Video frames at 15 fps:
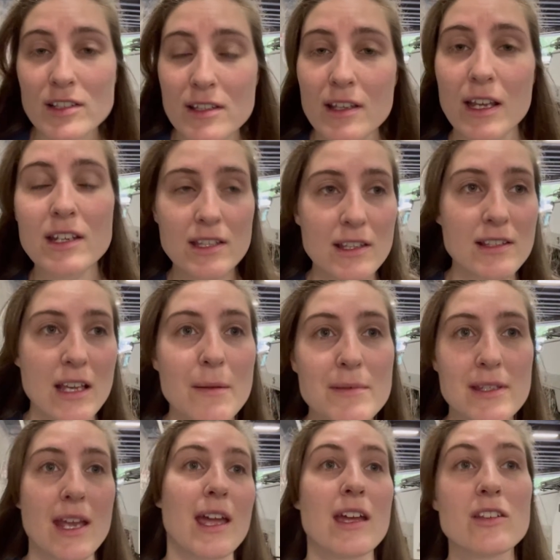into the
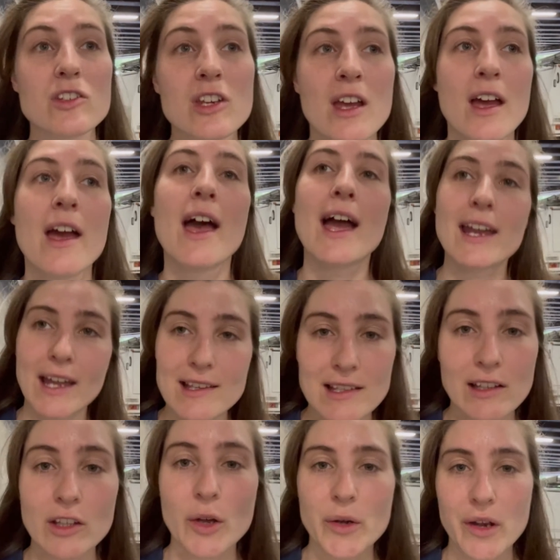substage and gets
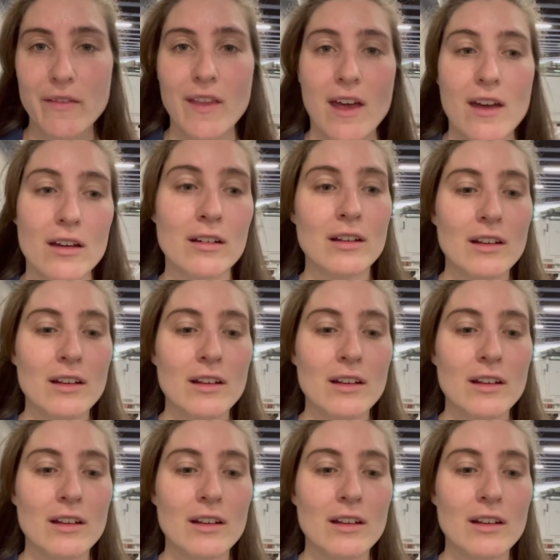unloaded there.